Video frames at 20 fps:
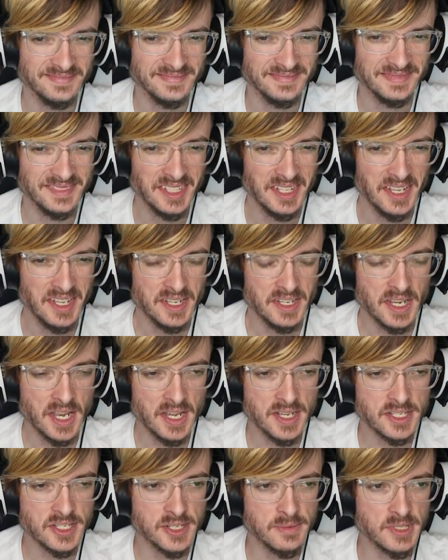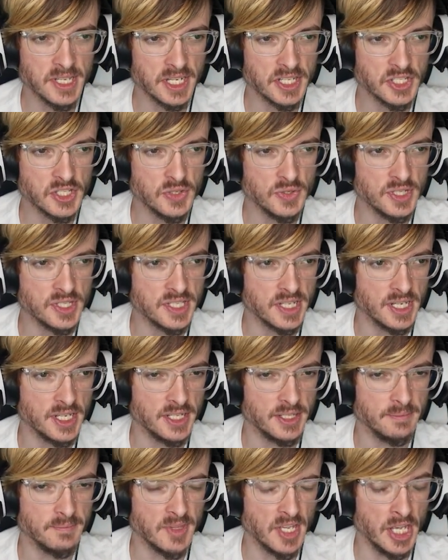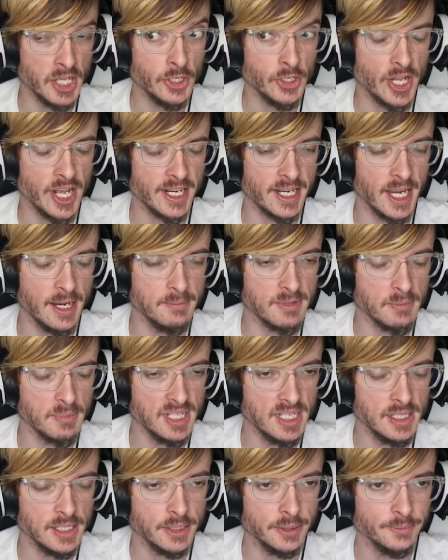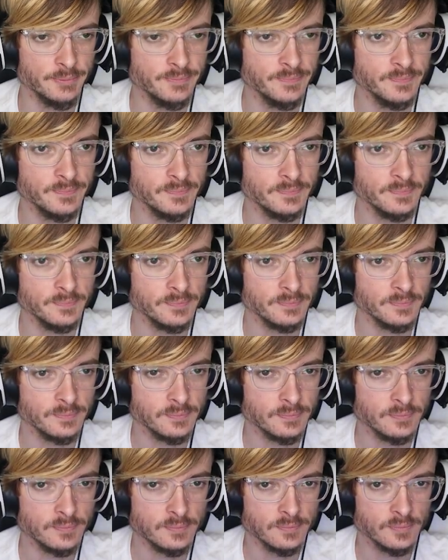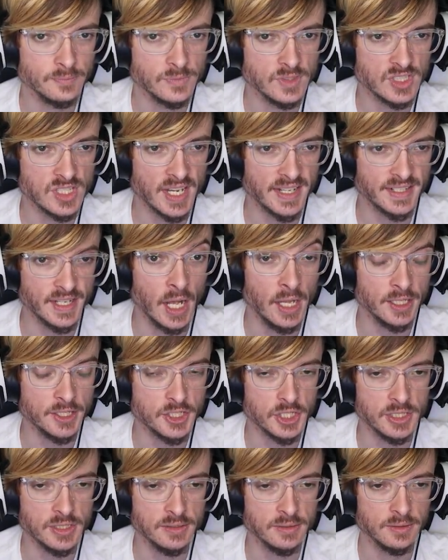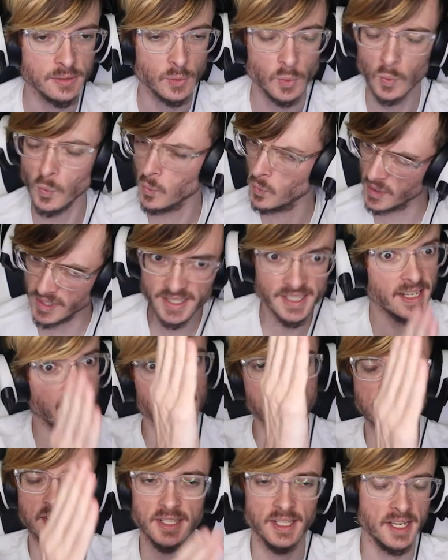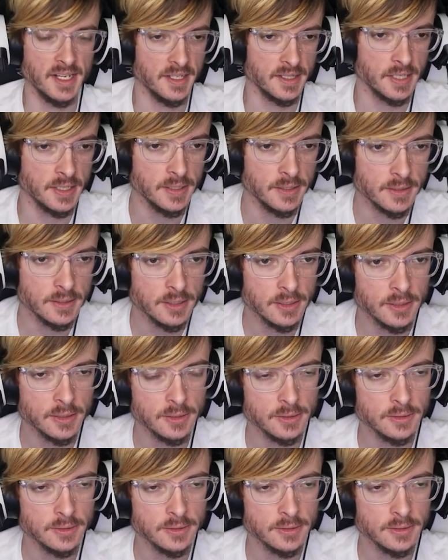If these yeah, it seems like as soon as uh, the internet came to be, our descendants want to prosper, technology they will really escalated. Space.